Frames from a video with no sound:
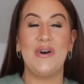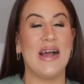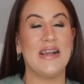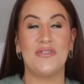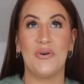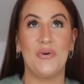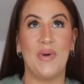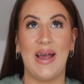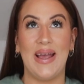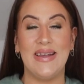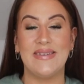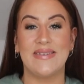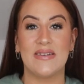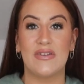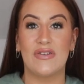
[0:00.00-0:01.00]
as
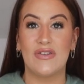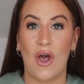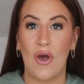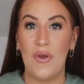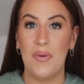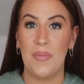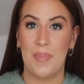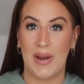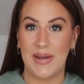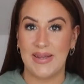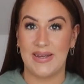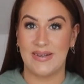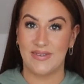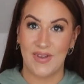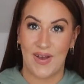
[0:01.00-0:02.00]
always, so
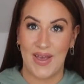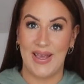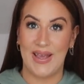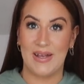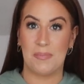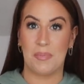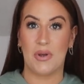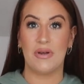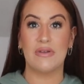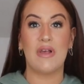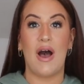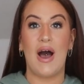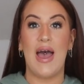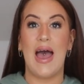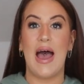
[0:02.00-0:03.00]
bloody excited because
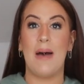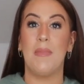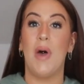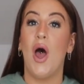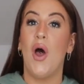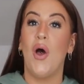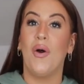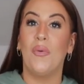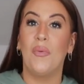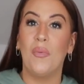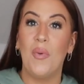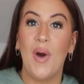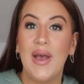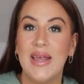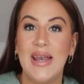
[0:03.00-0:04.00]
I am
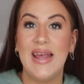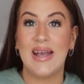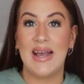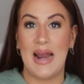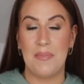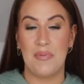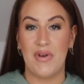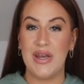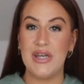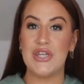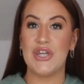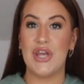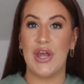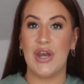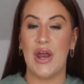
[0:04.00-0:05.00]
working in
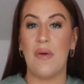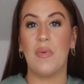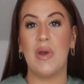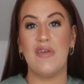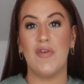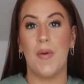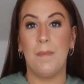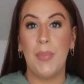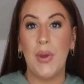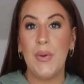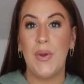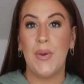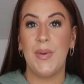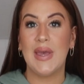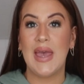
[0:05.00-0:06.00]
collaboration with
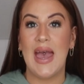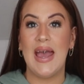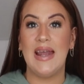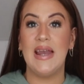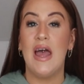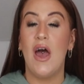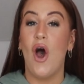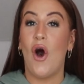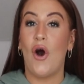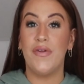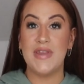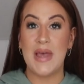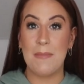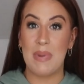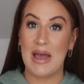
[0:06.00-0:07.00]
Boohoo again
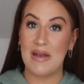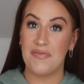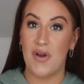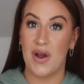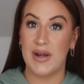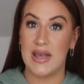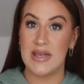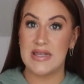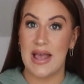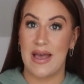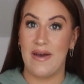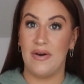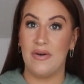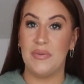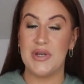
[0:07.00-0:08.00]
on their Black Friday
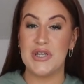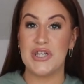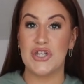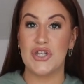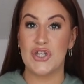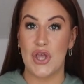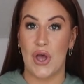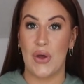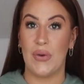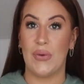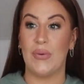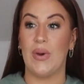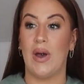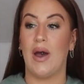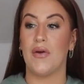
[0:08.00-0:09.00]
sale, which is
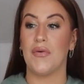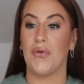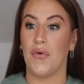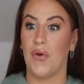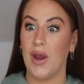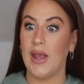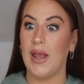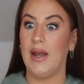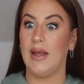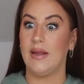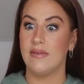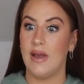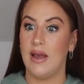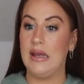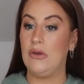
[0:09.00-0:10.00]
so freaking
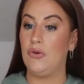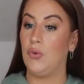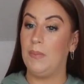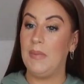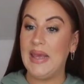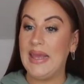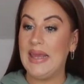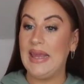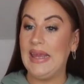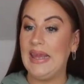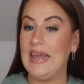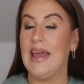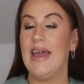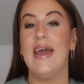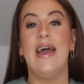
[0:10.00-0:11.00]
exciting to
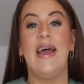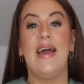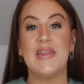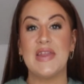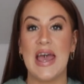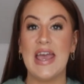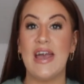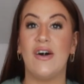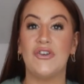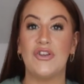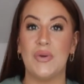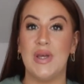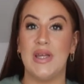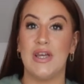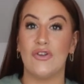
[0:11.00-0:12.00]
me. They are
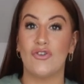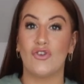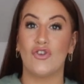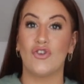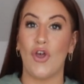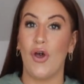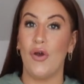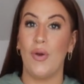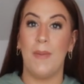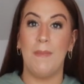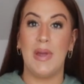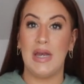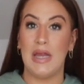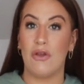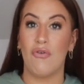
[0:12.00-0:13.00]
doing so
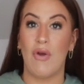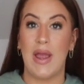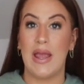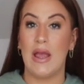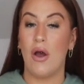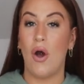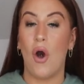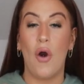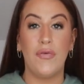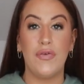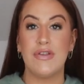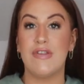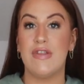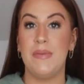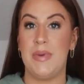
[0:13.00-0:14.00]
many great
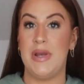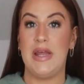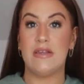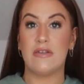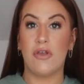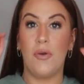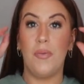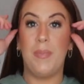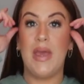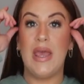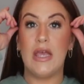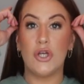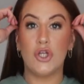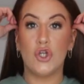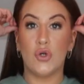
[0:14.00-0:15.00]
offers at the minute, so
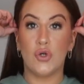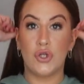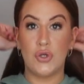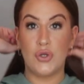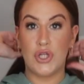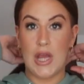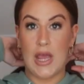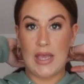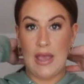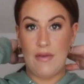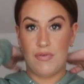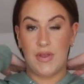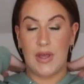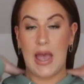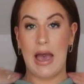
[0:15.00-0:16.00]
be sure to check
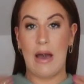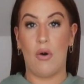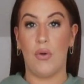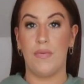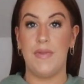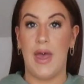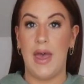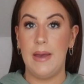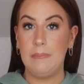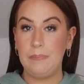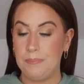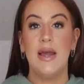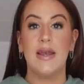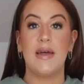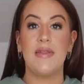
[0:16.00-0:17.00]
everything out on there.
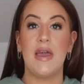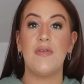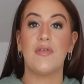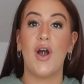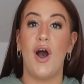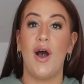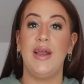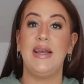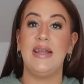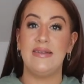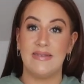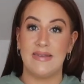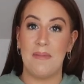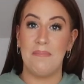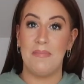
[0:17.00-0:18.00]
Now they have kindly
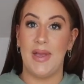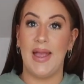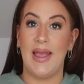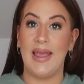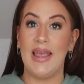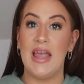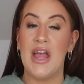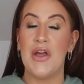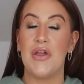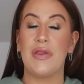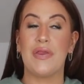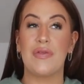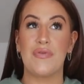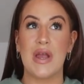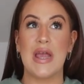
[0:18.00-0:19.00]
sent me
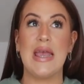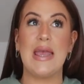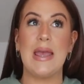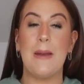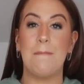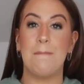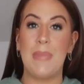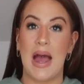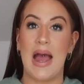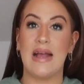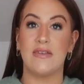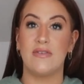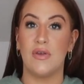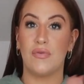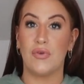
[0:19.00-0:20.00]
3
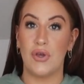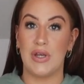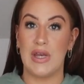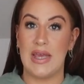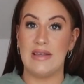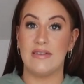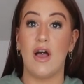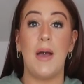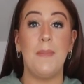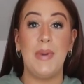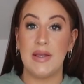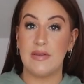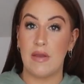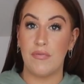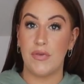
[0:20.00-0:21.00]
bags of goodies. I
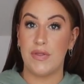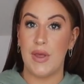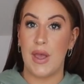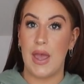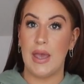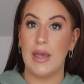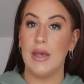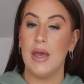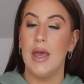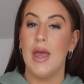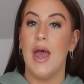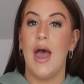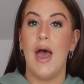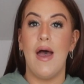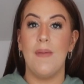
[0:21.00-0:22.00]
picked everything,
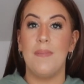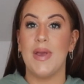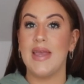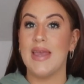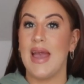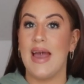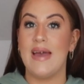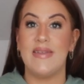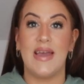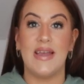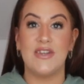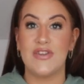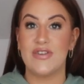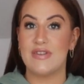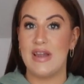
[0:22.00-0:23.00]
but yeah,
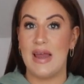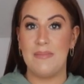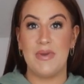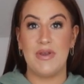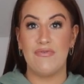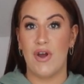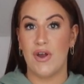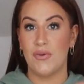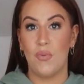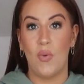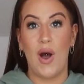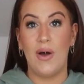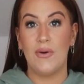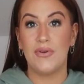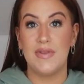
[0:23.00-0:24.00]
they just let me run
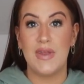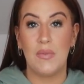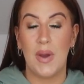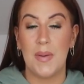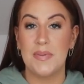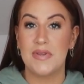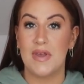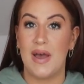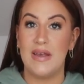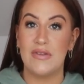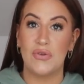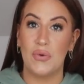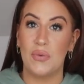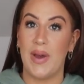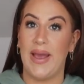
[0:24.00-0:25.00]
wild on their website
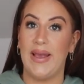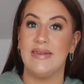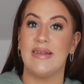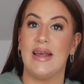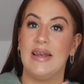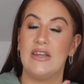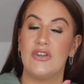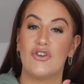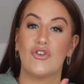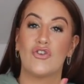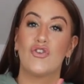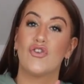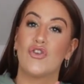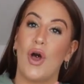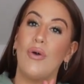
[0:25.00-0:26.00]
as always, and it's
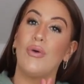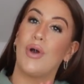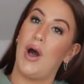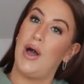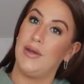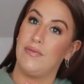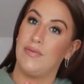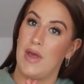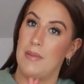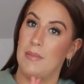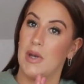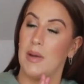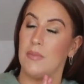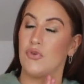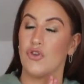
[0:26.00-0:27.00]
just so kind of them,
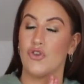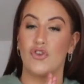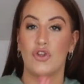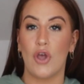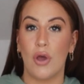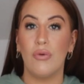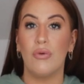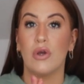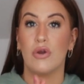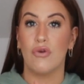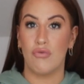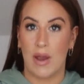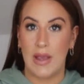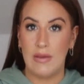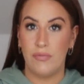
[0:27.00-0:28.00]
and I'm just so
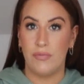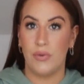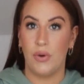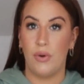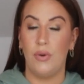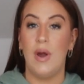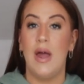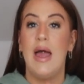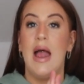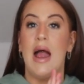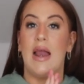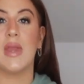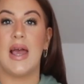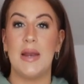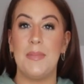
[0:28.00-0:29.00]
grateful.
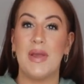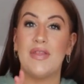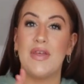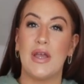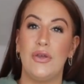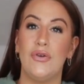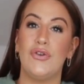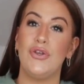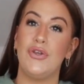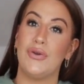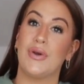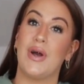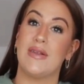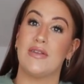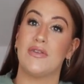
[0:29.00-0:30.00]
And a big thank you to
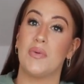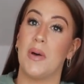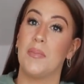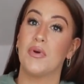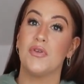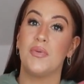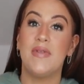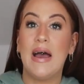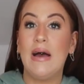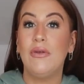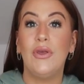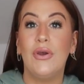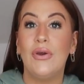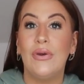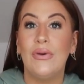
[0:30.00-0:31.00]
you guys as well, because
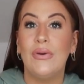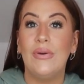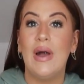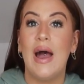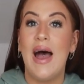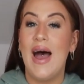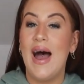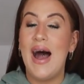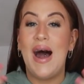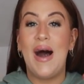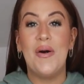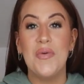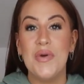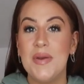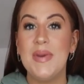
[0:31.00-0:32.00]
without you,
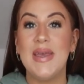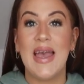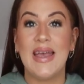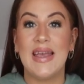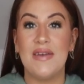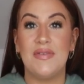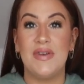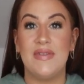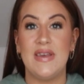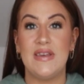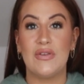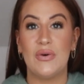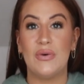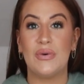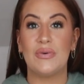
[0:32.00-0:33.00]
I wouldn't be getting gifted
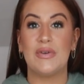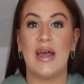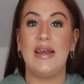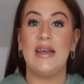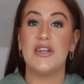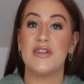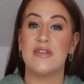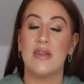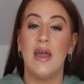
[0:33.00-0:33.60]
these hauls, and it